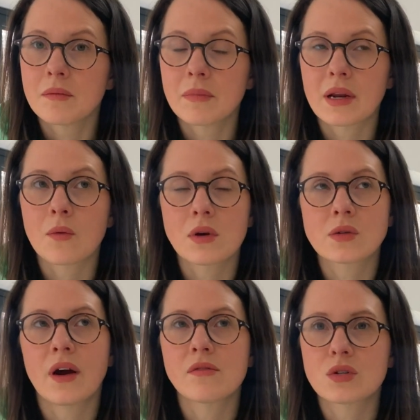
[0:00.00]
but I was
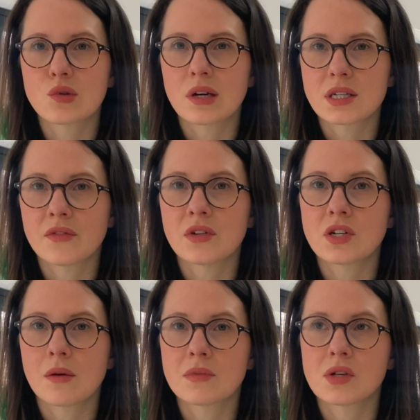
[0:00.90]
quite restrictive in
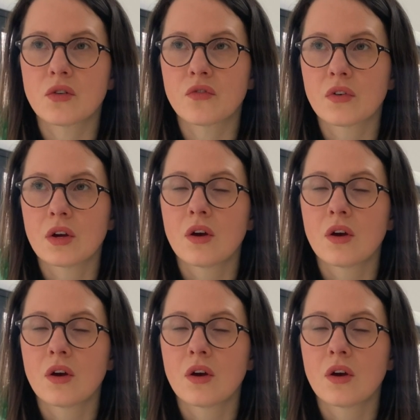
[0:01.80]
terms of